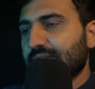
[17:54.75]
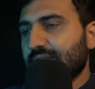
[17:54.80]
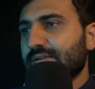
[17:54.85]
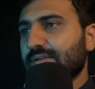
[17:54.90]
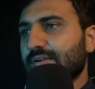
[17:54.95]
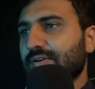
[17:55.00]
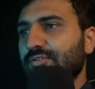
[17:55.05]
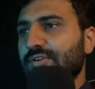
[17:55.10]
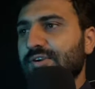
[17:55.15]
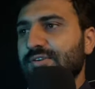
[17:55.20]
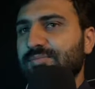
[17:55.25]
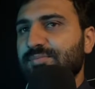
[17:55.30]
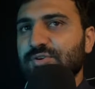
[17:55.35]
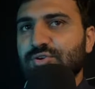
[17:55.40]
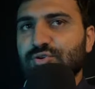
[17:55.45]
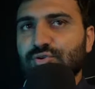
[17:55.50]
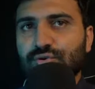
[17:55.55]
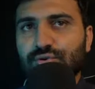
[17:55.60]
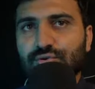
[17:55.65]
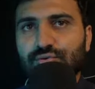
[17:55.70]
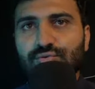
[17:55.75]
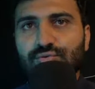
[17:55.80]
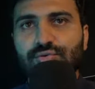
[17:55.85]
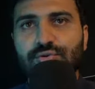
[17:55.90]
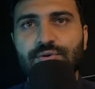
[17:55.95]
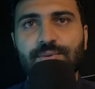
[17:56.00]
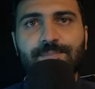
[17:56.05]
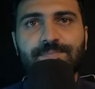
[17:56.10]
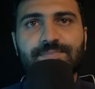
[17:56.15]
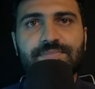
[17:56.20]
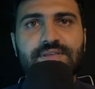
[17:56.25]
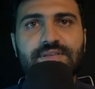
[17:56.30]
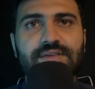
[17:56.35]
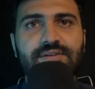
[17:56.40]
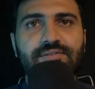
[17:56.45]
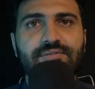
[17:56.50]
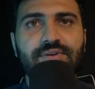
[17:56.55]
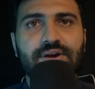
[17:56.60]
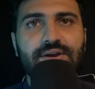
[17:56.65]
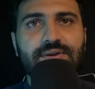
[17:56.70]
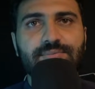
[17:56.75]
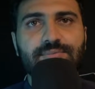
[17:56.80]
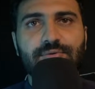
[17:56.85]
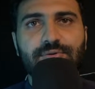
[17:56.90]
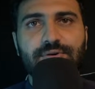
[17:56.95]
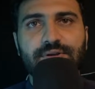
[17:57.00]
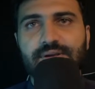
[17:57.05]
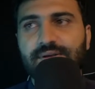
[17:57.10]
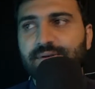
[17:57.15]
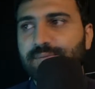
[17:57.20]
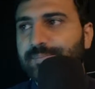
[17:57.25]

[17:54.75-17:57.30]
Now let me show you the whiteboard here.